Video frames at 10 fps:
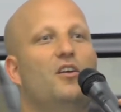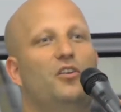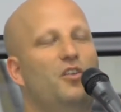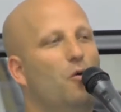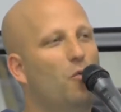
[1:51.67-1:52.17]

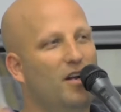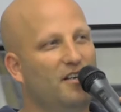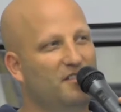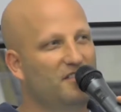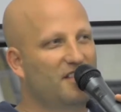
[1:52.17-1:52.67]
you know what
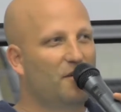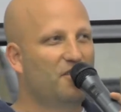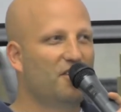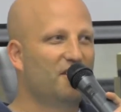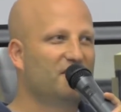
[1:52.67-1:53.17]
else is out
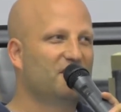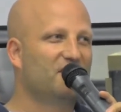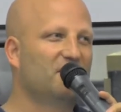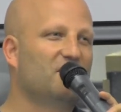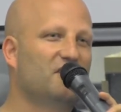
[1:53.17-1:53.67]
there. This is
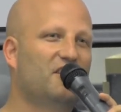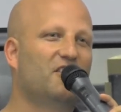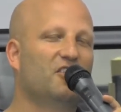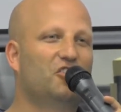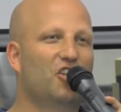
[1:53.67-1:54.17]
a
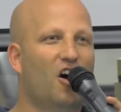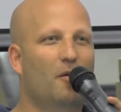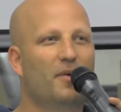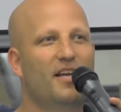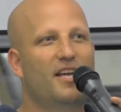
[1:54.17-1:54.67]
secure
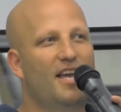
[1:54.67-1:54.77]
job.